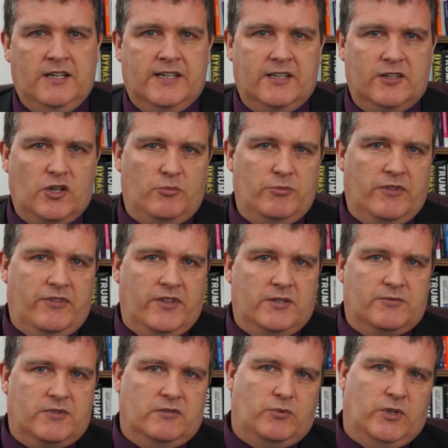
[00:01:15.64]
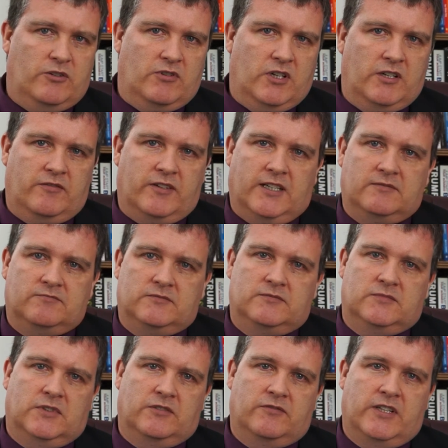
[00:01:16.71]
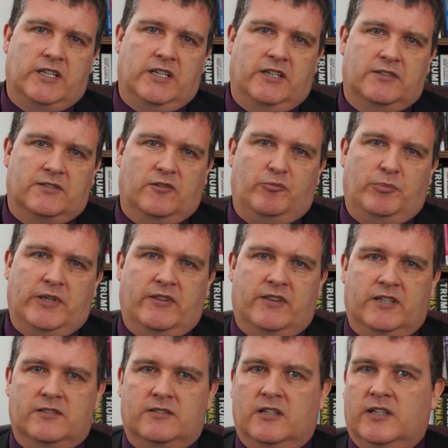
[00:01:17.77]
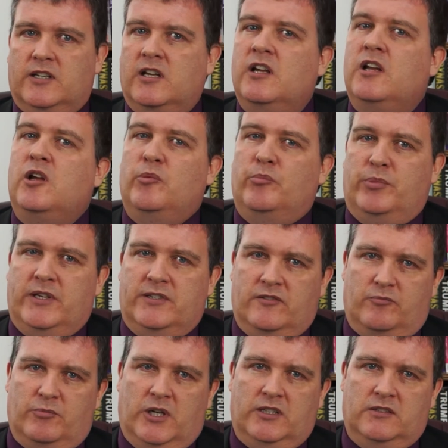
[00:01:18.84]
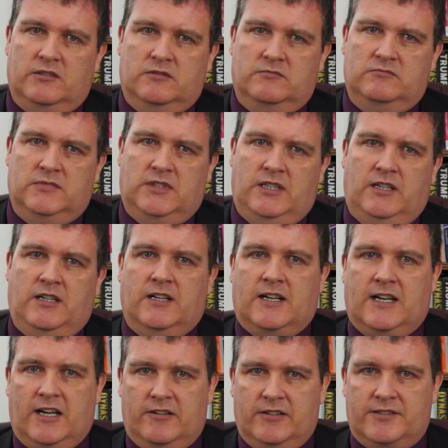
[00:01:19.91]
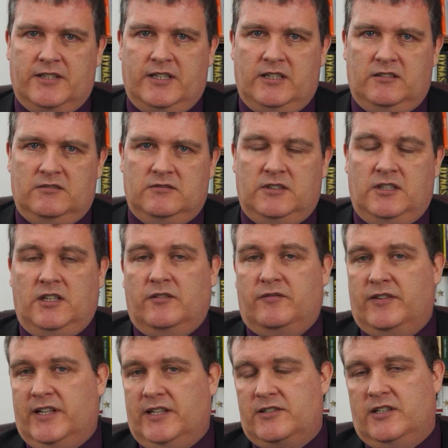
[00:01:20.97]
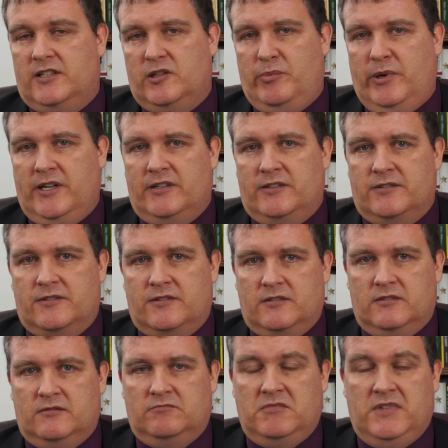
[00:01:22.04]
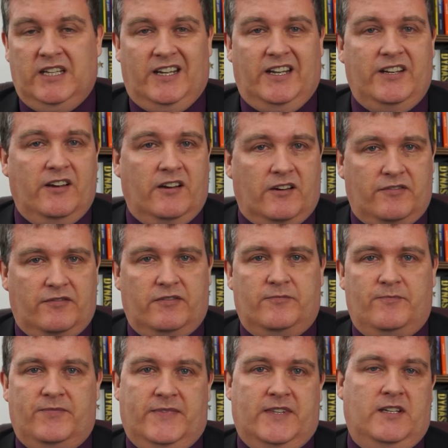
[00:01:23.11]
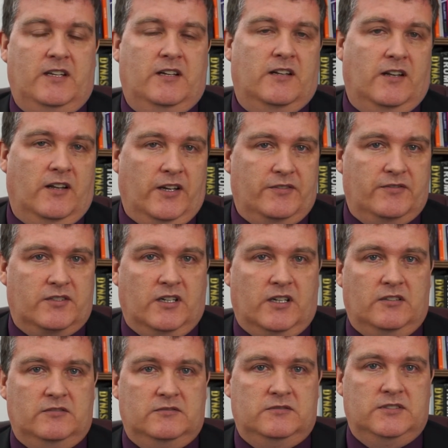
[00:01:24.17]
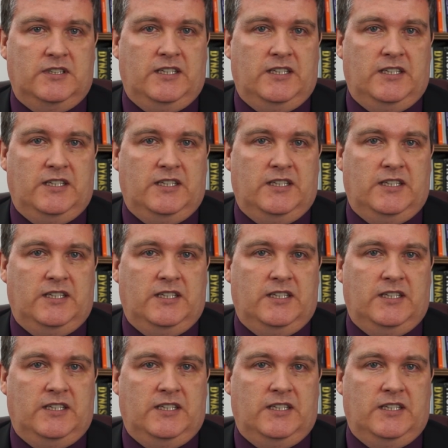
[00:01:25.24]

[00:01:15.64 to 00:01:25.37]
Now, the common themes that we arrive at over the years have been things like peace of mind, clarity, financial independence, enough, lifestyle.